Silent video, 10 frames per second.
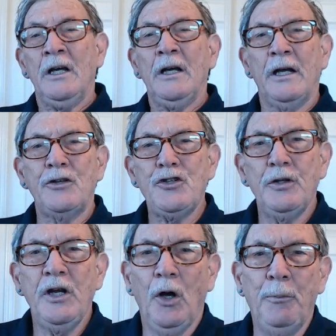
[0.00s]
It should
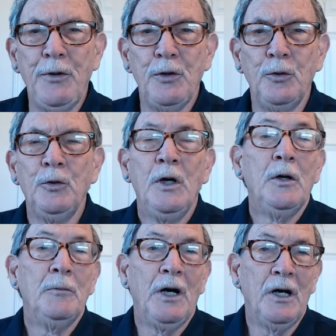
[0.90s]
help you
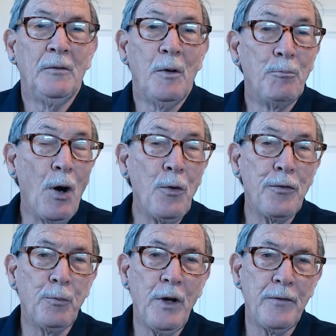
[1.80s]
both
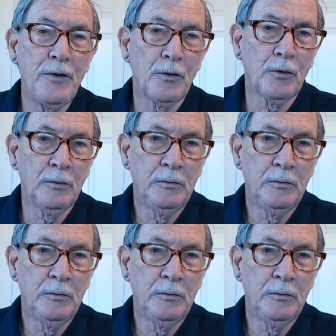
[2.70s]
with your